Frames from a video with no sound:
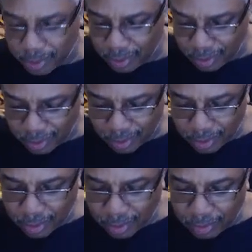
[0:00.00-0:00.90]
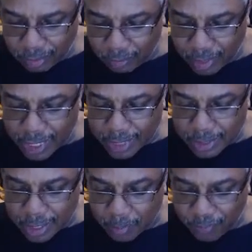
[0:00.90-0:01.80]
me? Ray
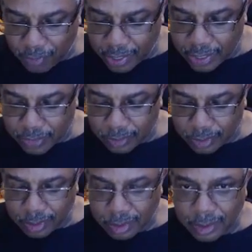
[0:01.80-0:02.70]
hesitated before answering.